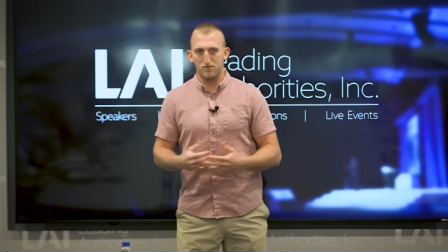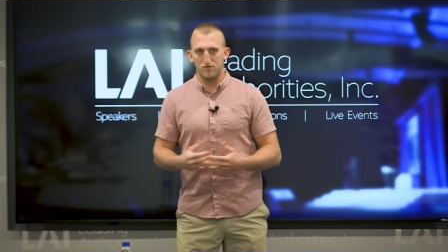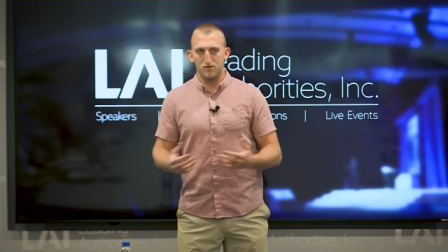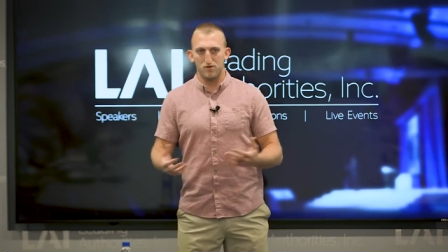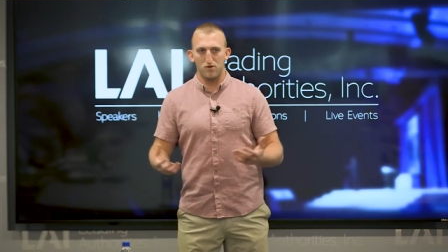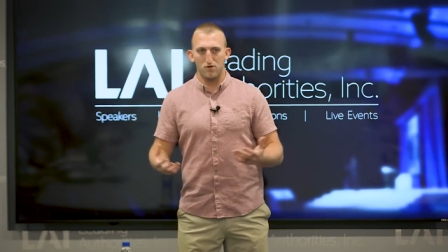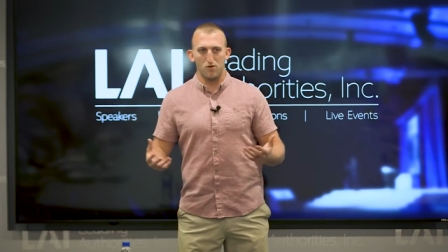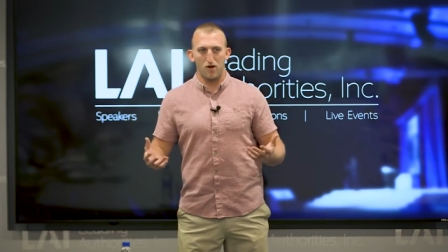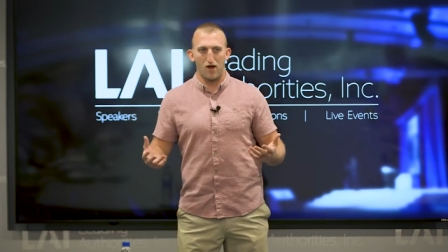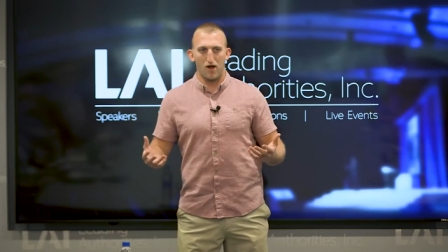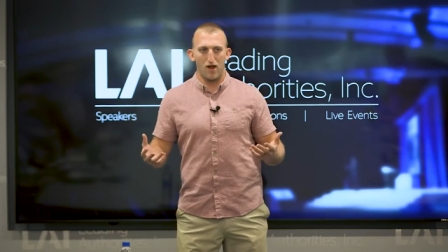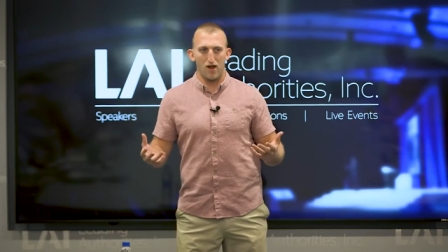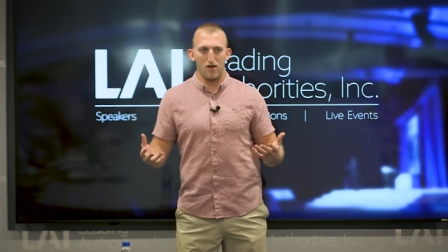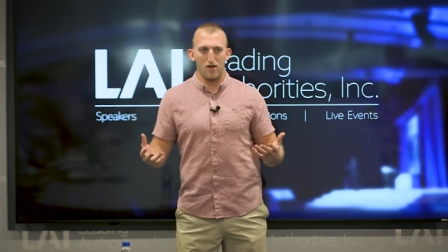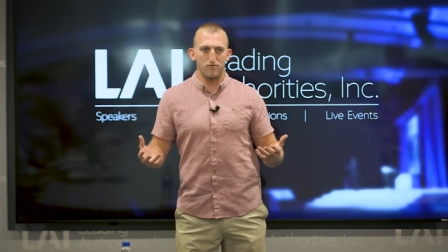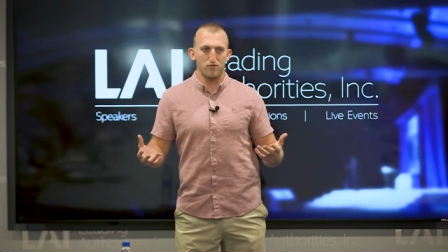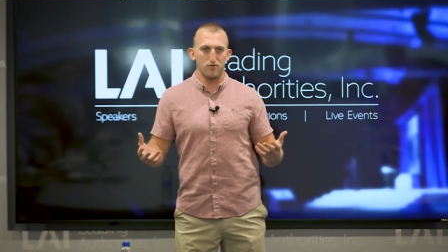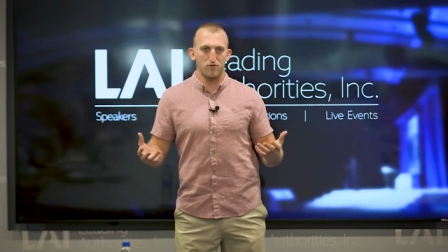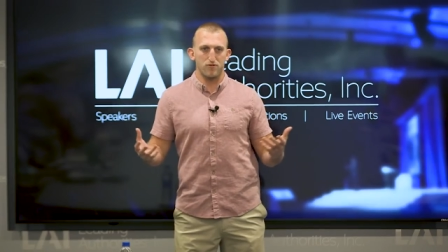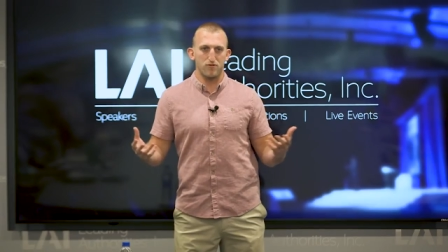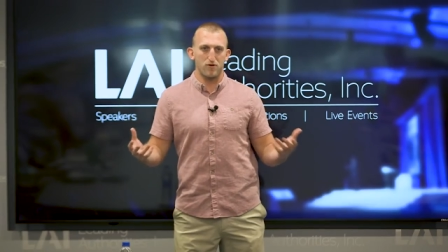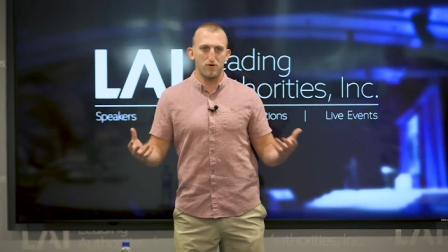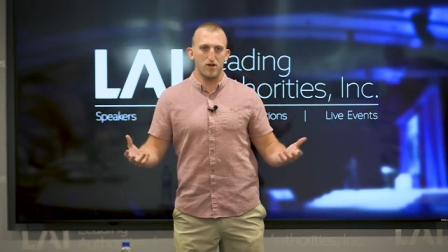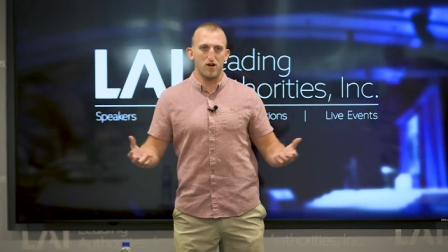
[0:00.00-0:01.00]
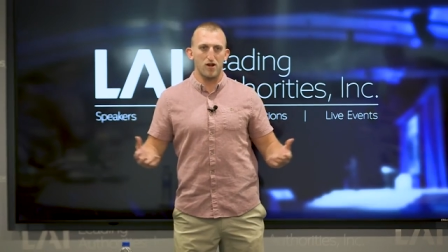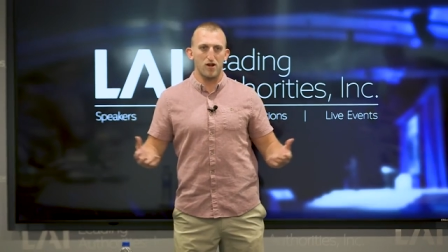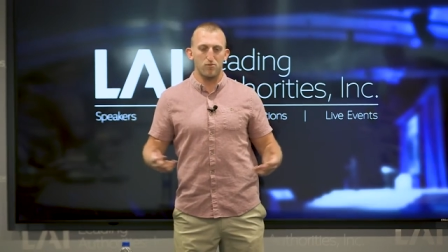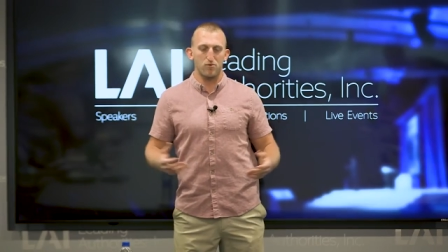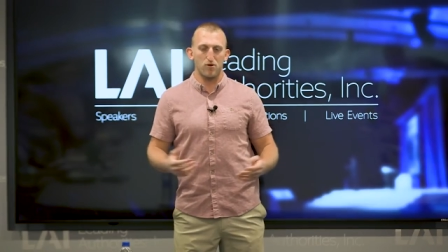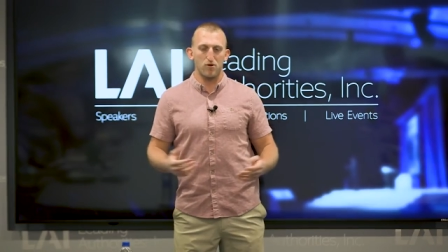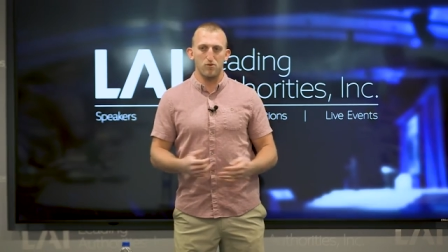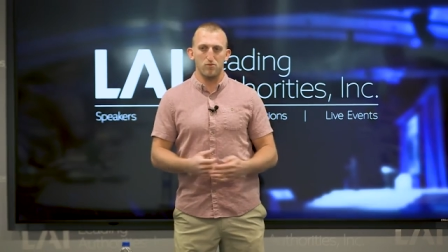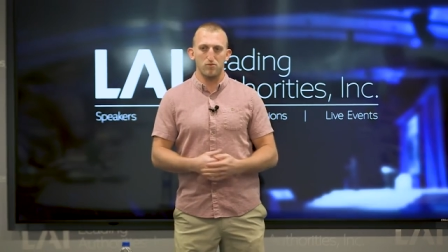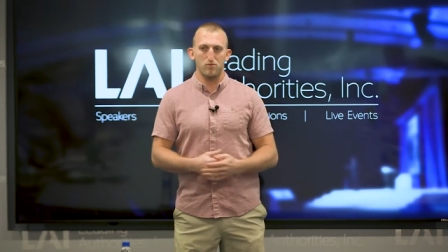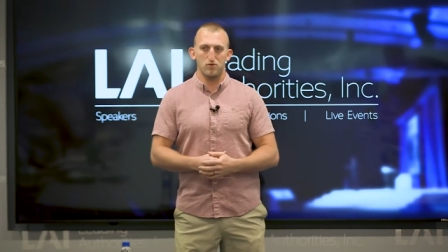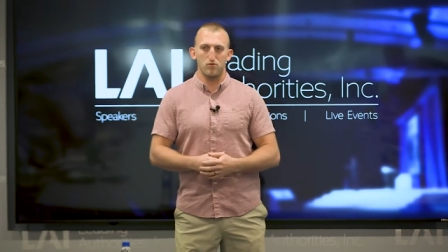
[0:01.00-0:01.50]
you know, I ever thought I
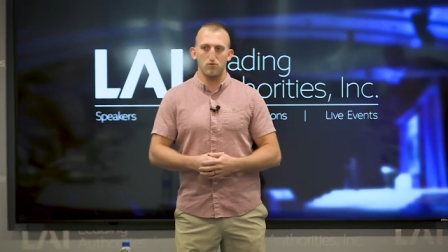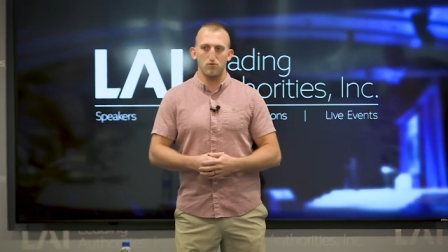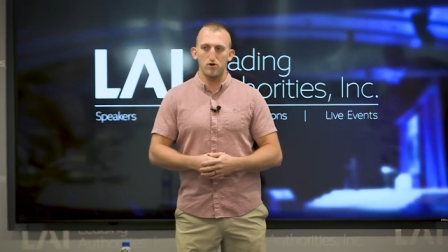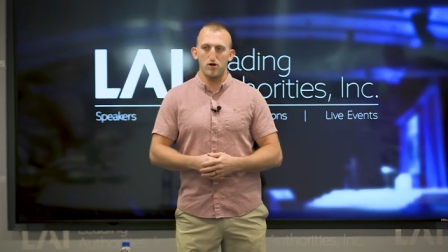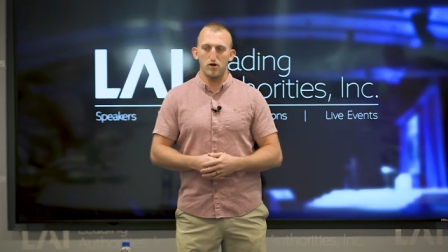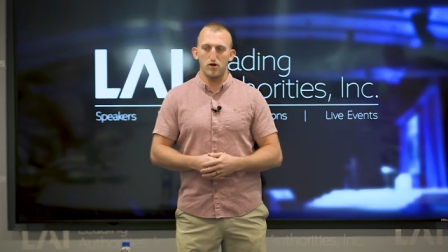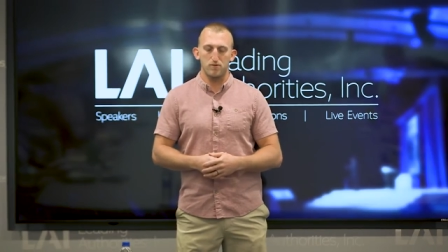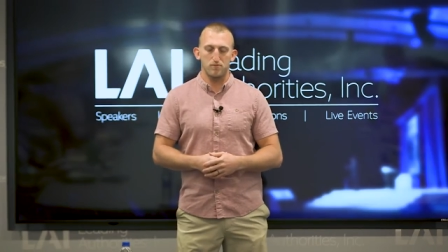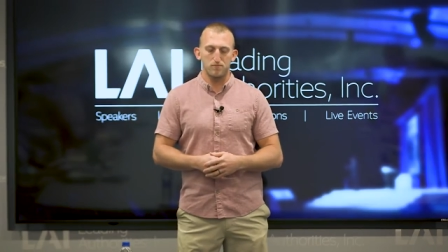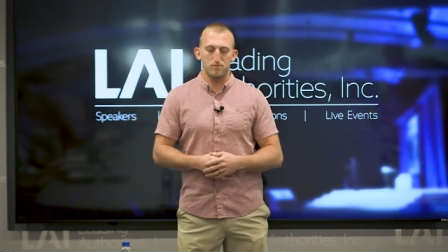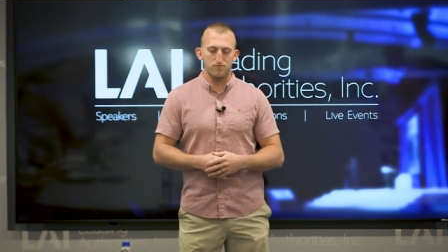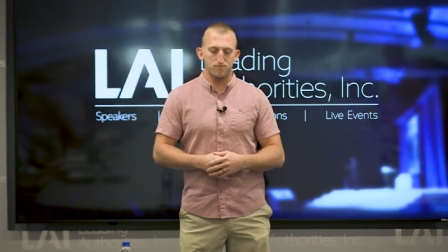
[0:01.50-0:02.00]
probably would.